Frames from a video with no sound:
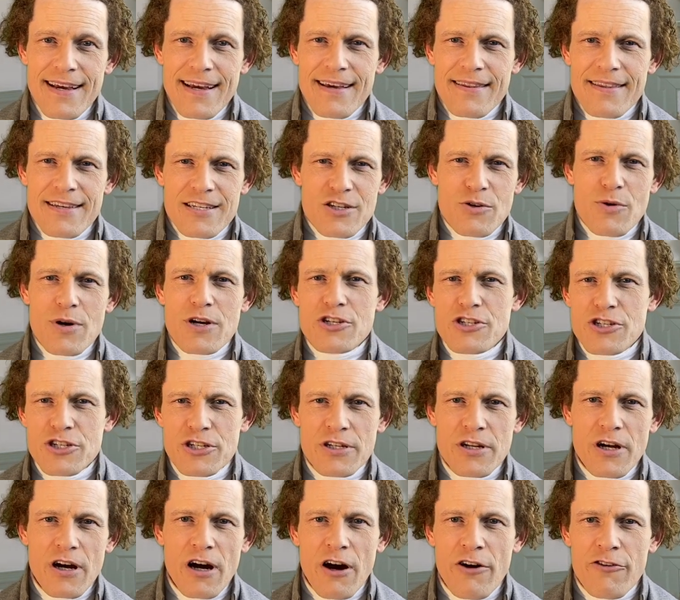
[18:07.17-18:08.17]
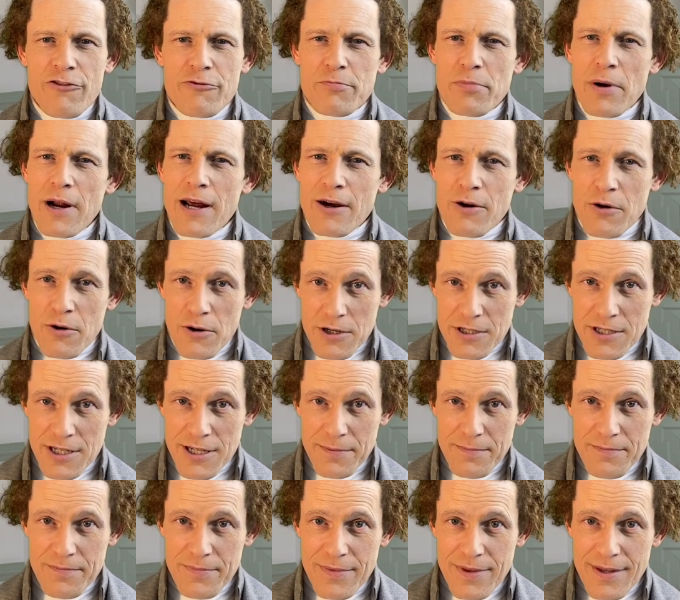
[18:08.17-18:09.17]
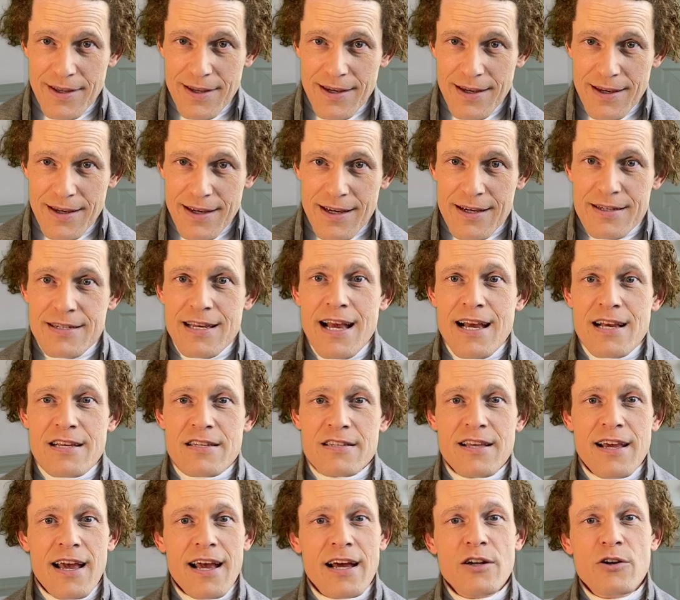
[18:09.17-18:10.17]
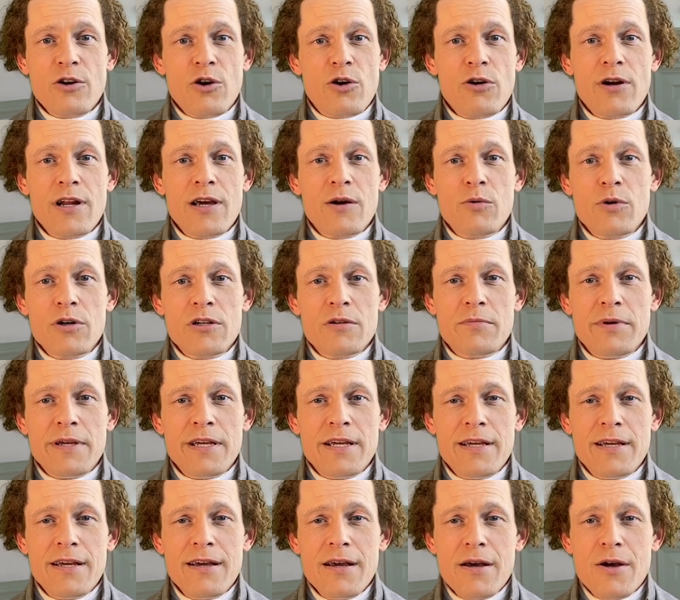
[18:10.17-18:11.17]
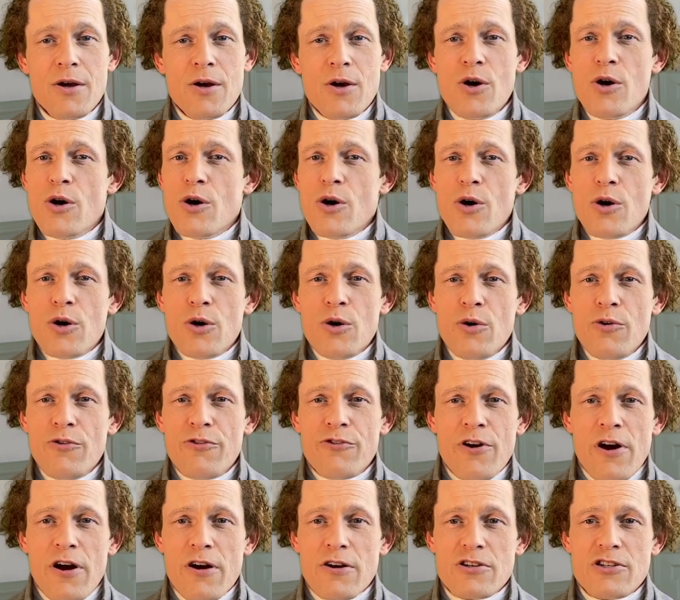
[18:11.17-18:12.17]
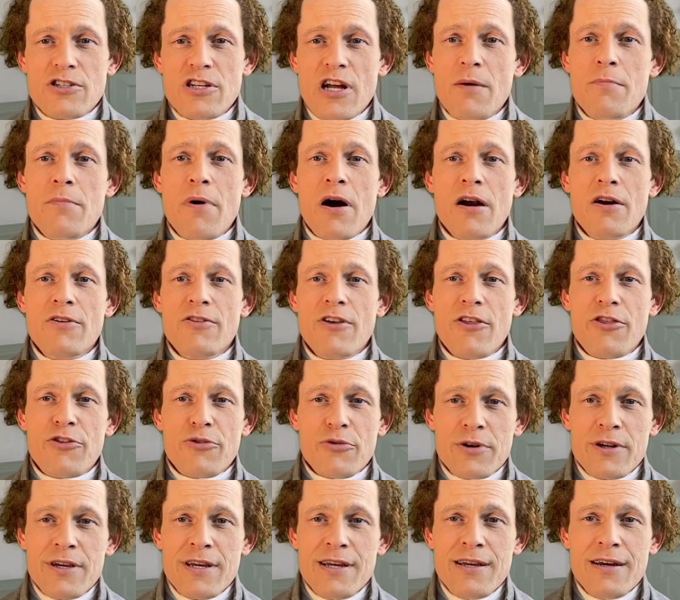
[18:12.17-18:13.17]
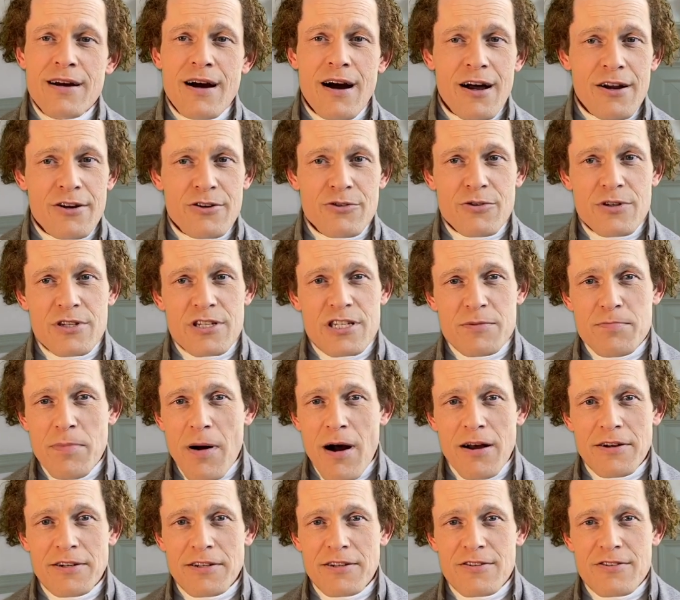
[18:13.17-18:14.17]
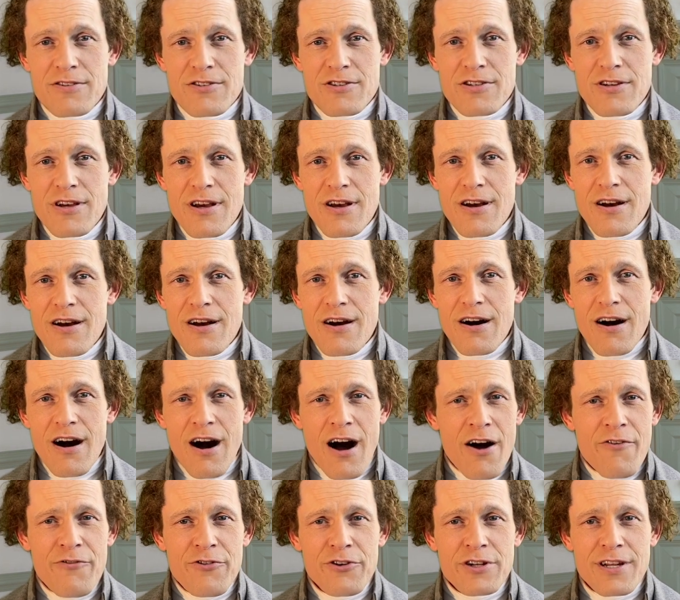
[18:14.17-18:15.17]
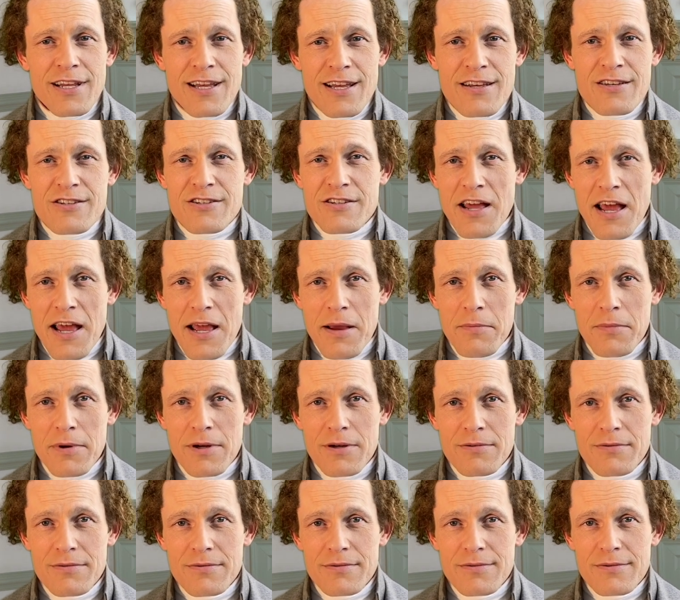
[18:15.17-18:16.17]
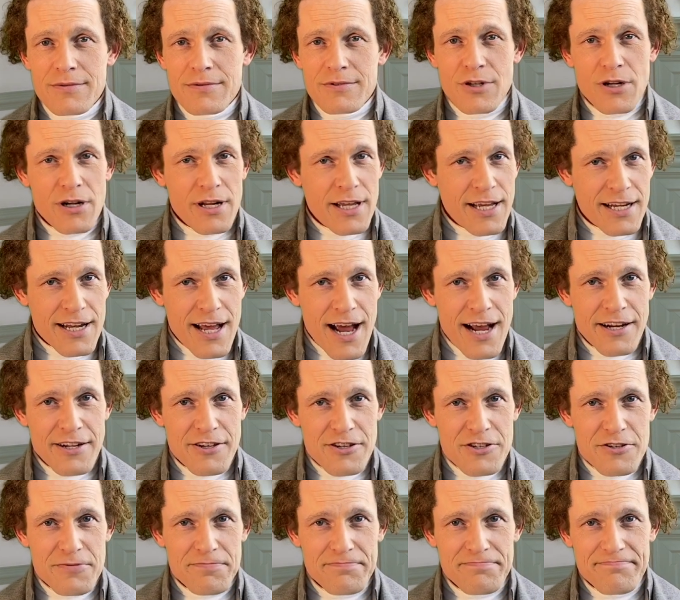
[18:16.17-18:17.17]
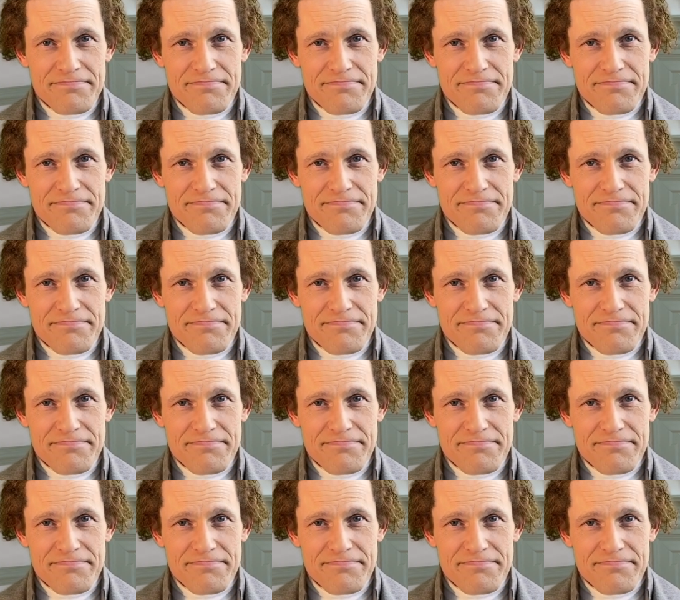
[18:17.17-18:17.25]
This question of priority is as the enquiry would be, who first among the 300 Spartans offered his name to Leonidas?